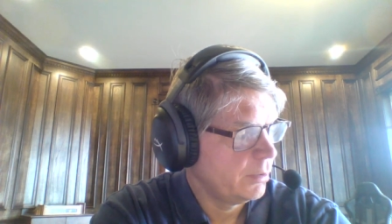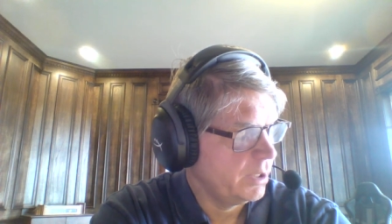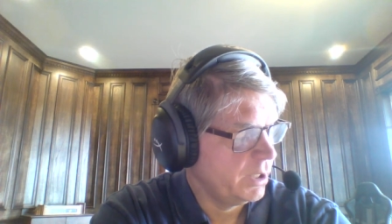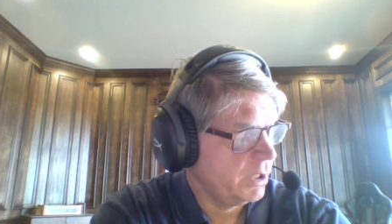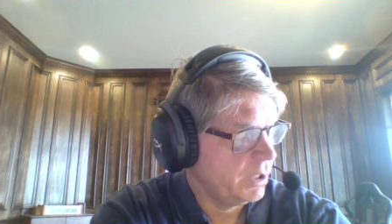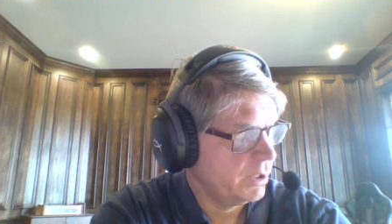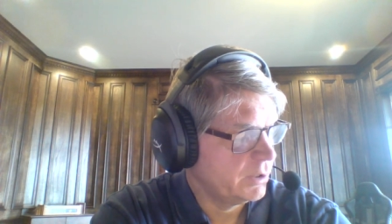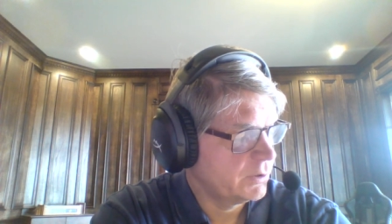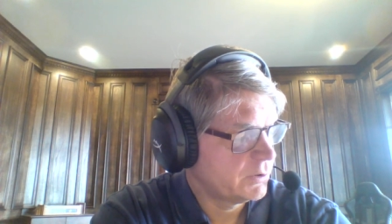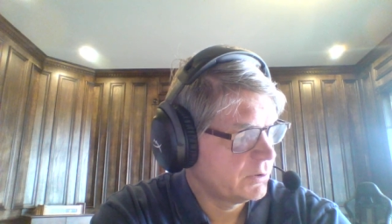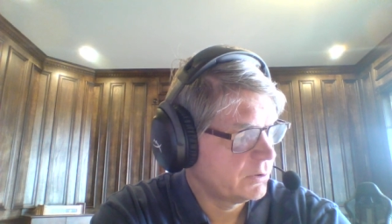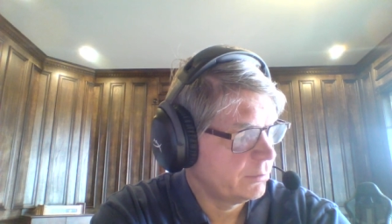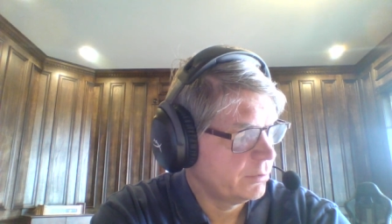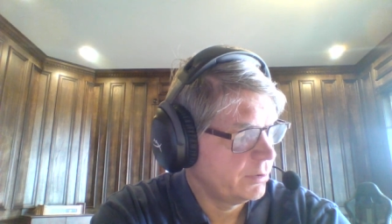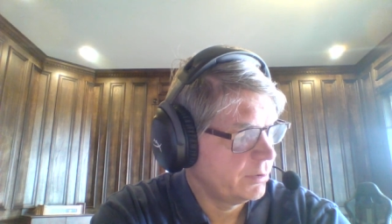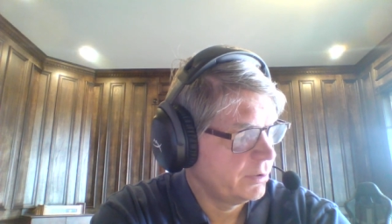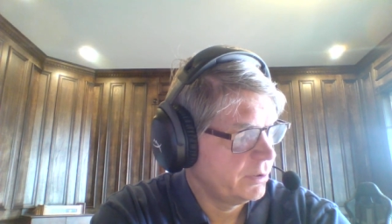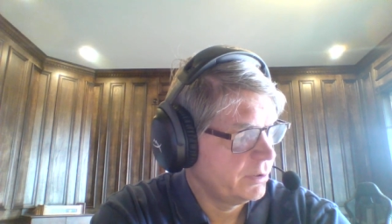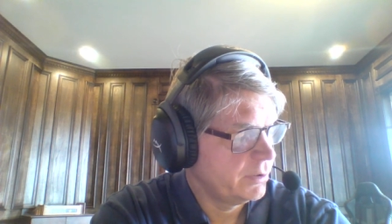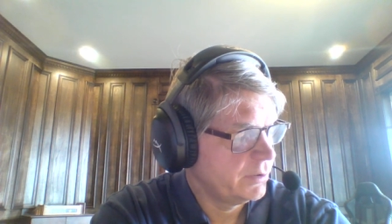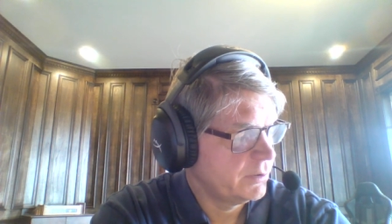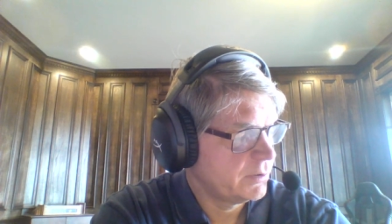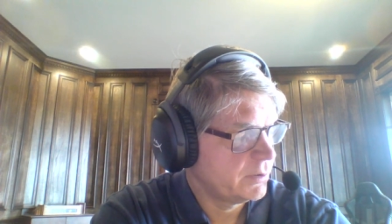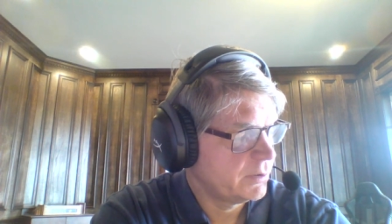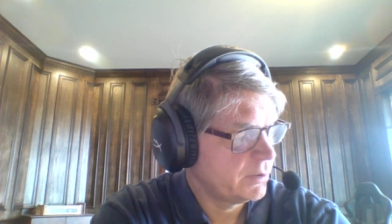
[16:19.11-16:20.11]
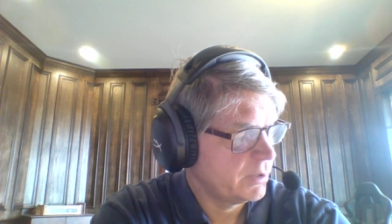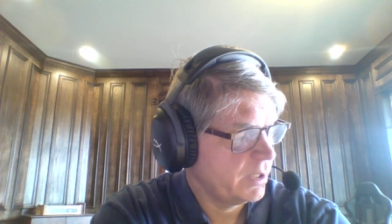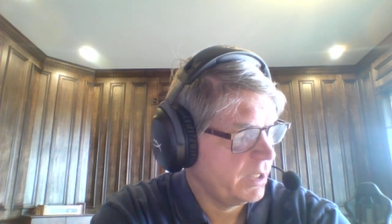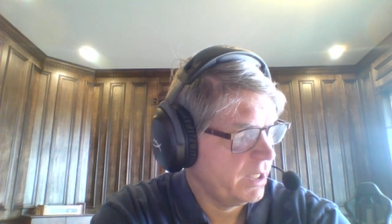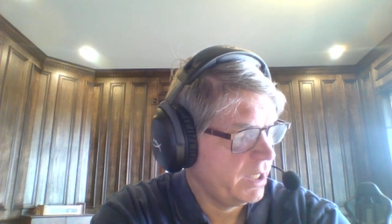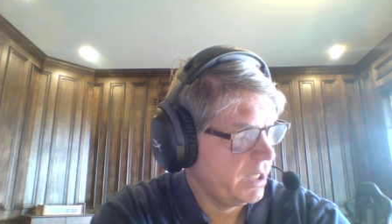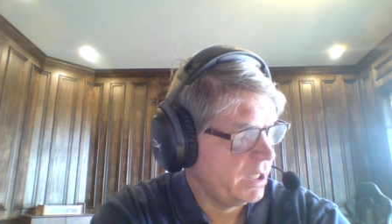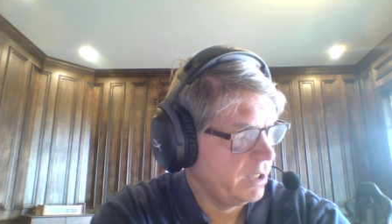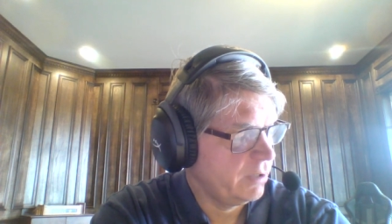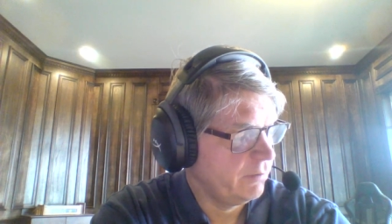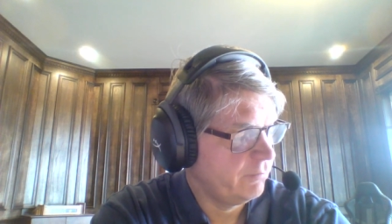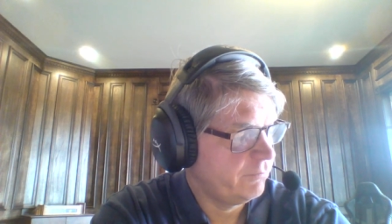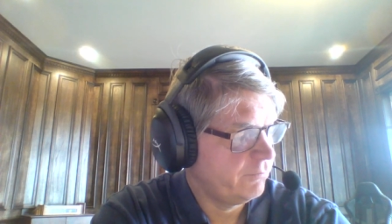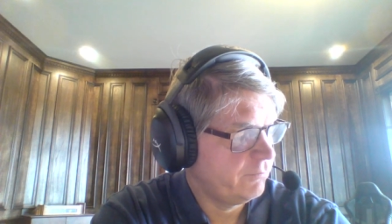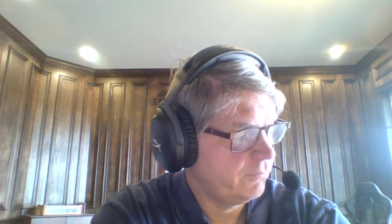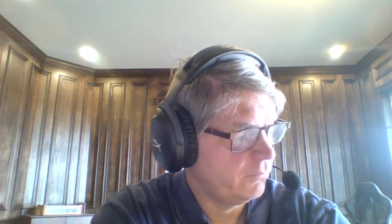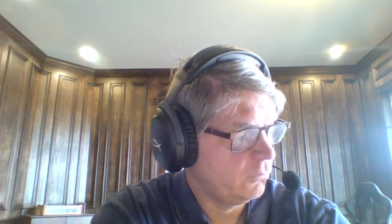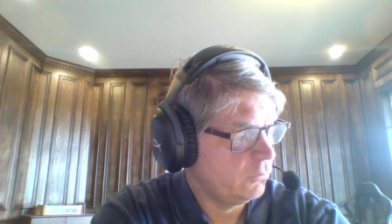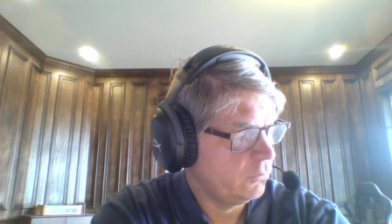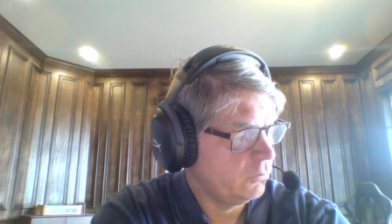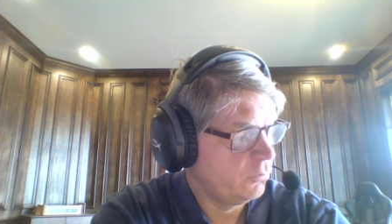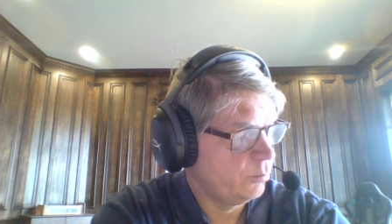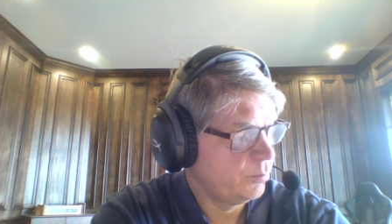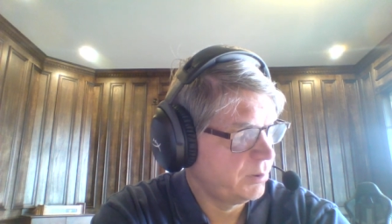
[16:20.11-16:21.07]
Answer is a full